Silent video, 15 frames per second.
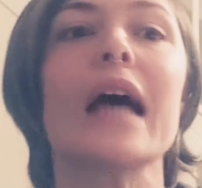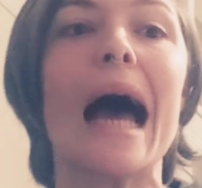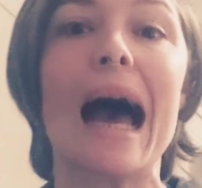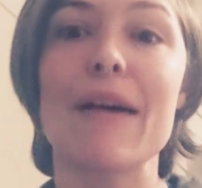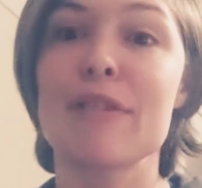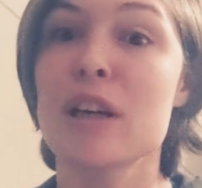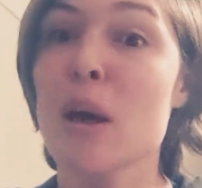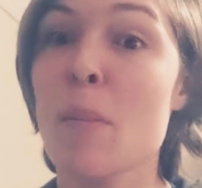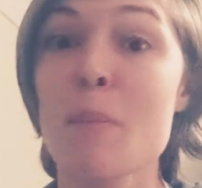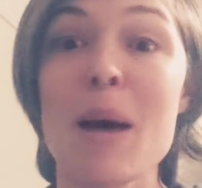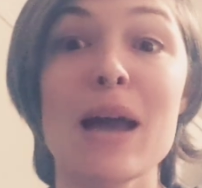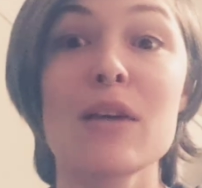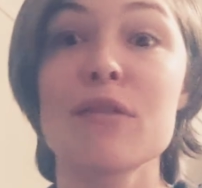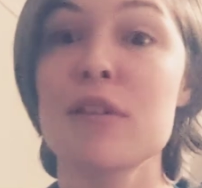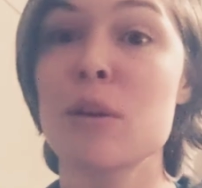Have a
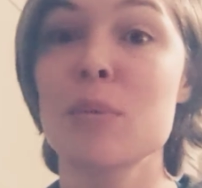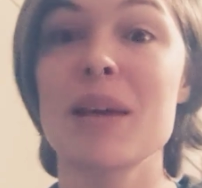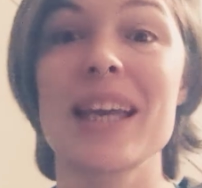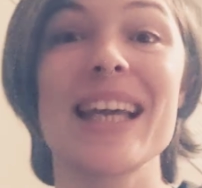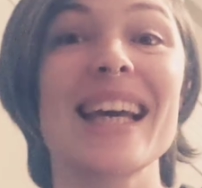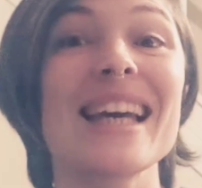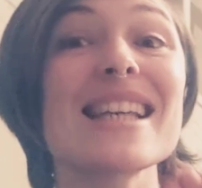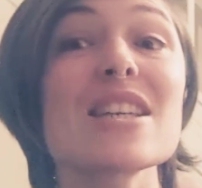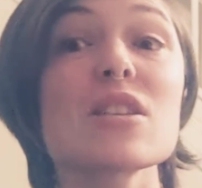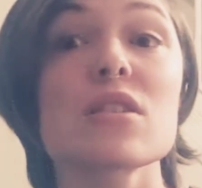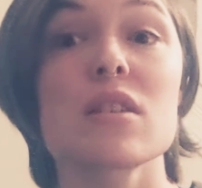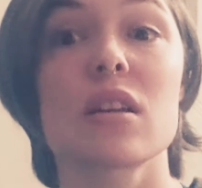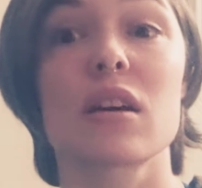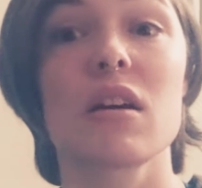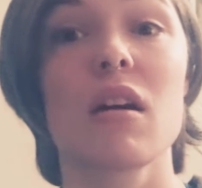command for them getting into
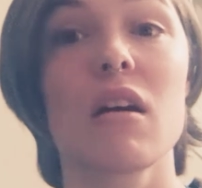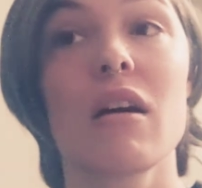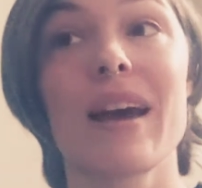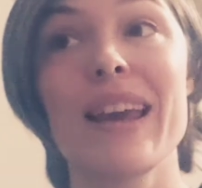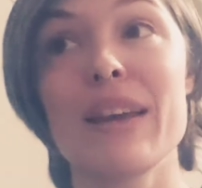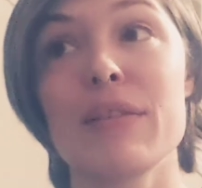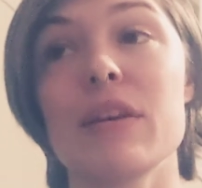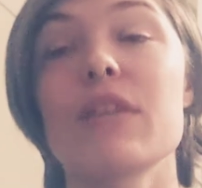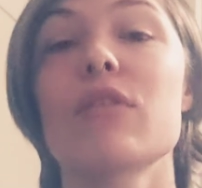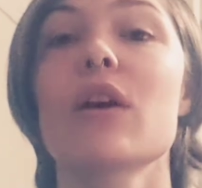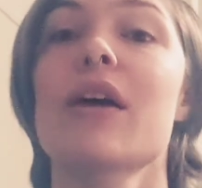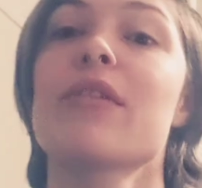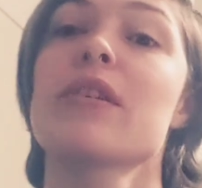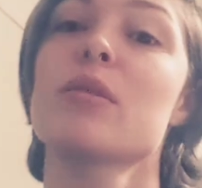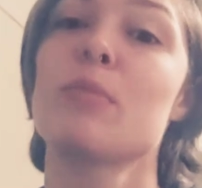the car, even if you're
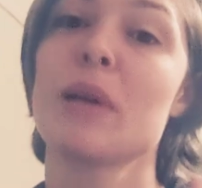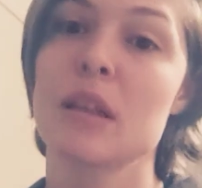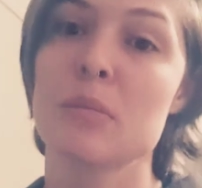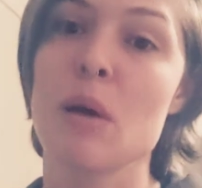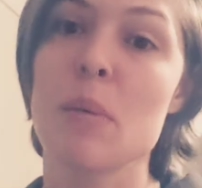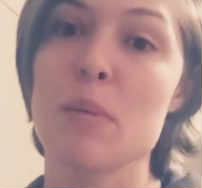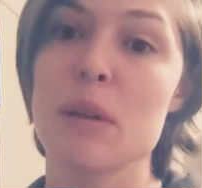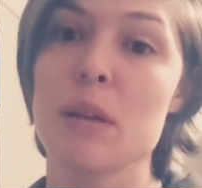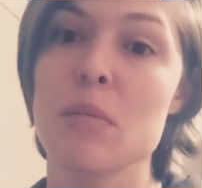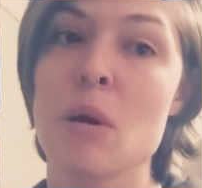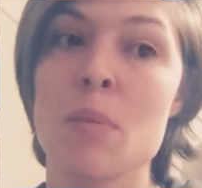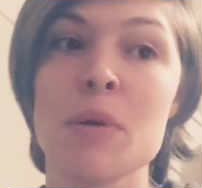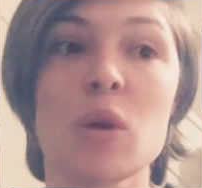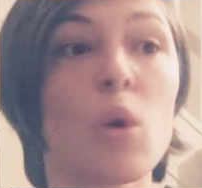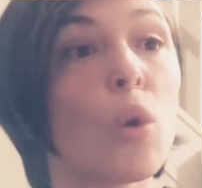having to pick them up at the
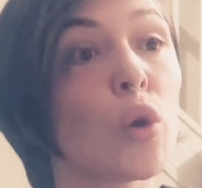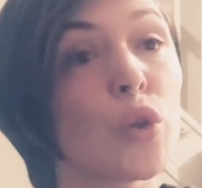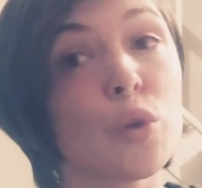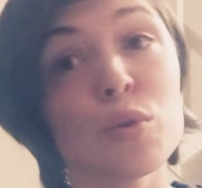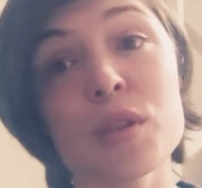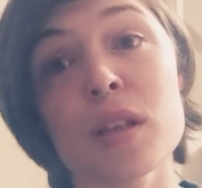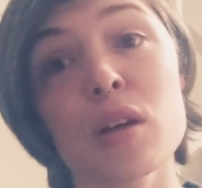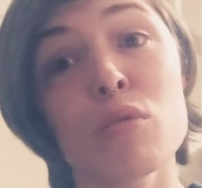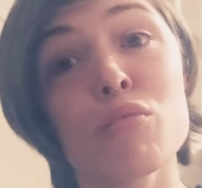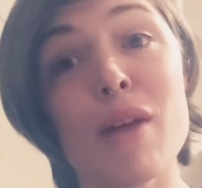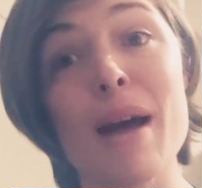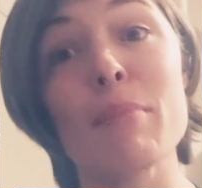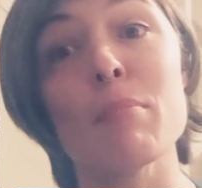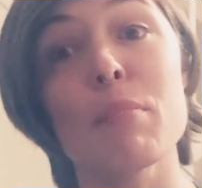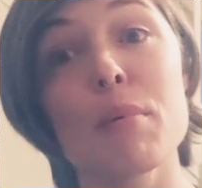moment, or using a
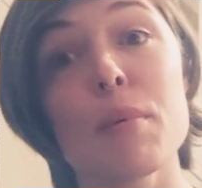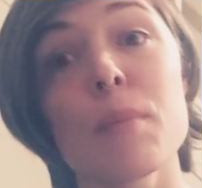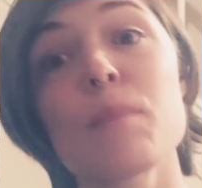ramp.